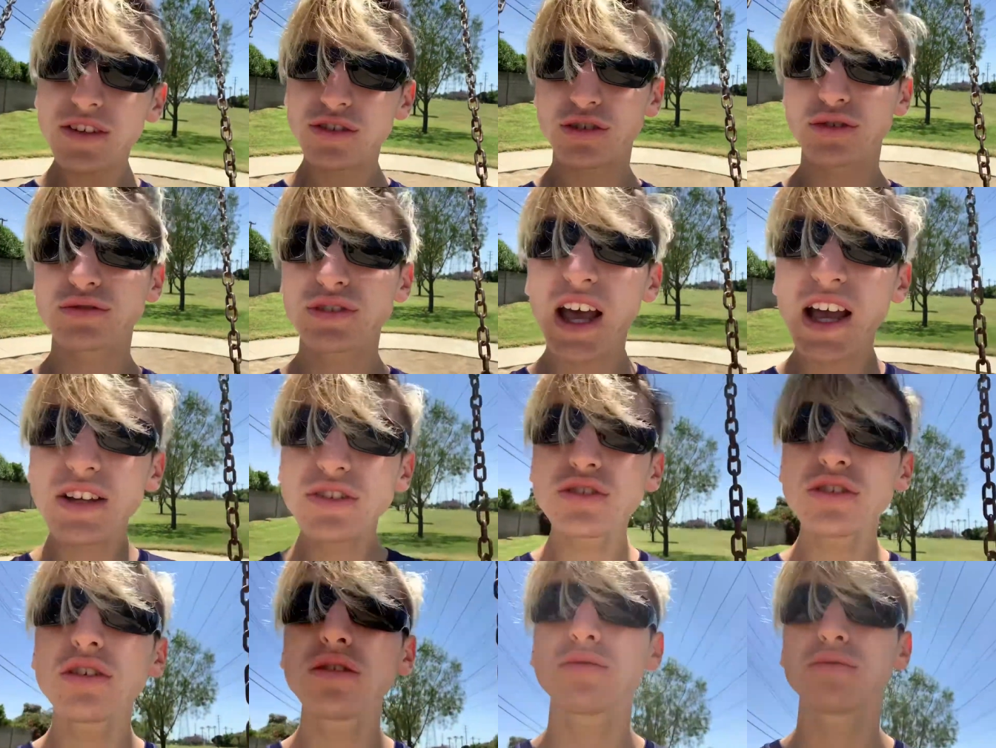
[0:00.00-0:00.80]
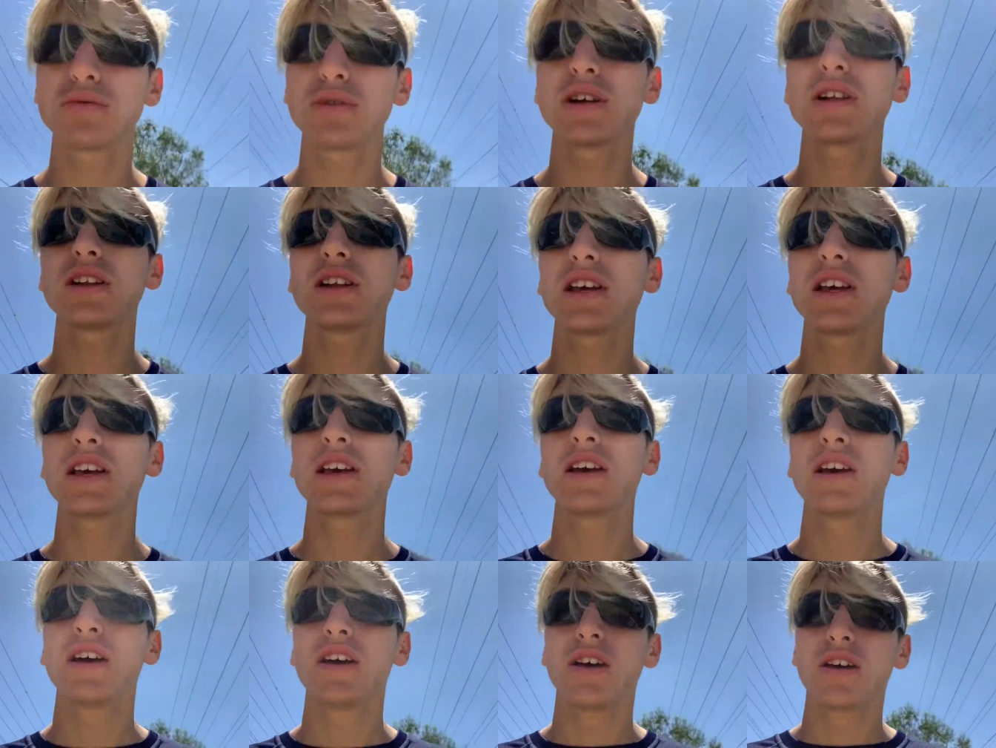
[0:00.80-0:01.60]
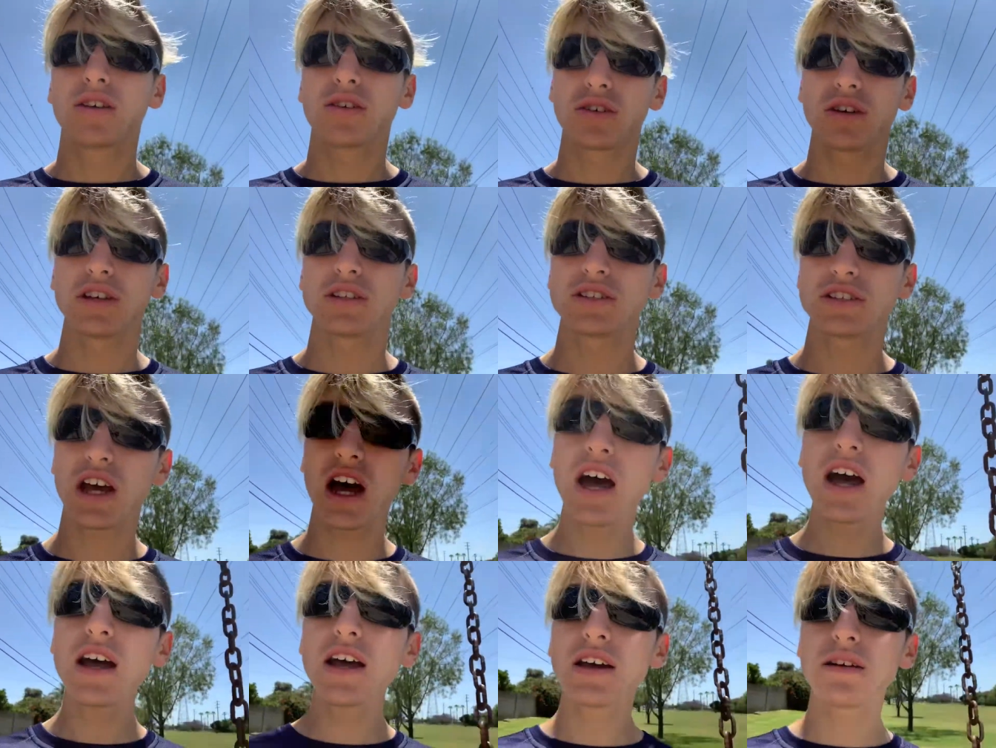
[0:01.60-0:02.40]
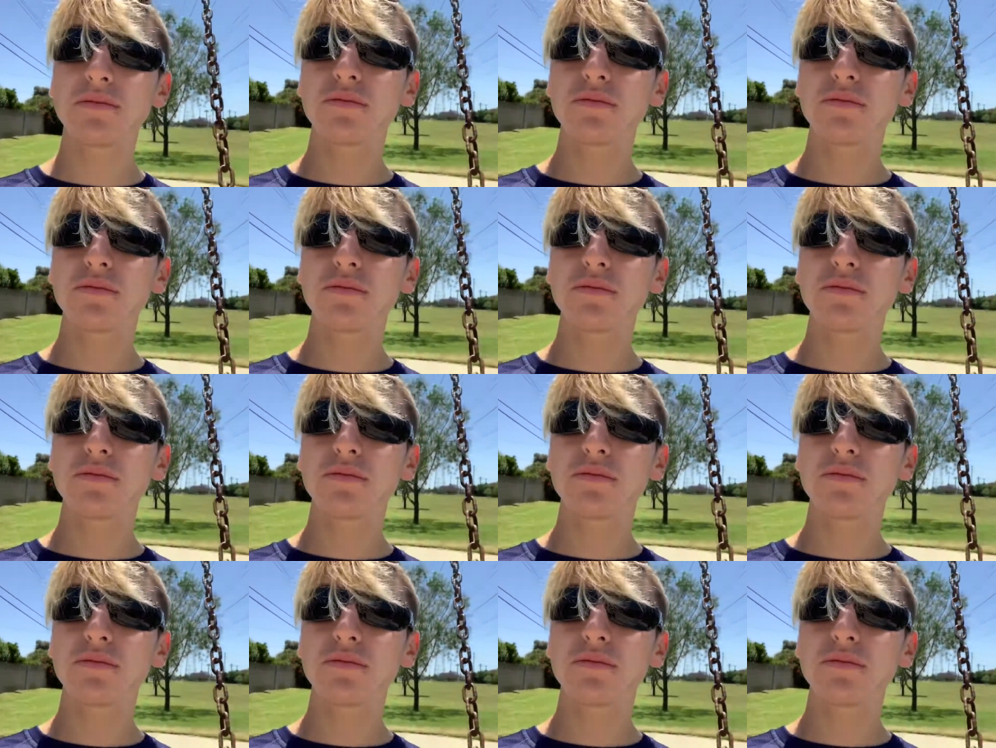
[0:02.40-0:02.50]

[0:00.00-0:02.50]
It was actually a really good time.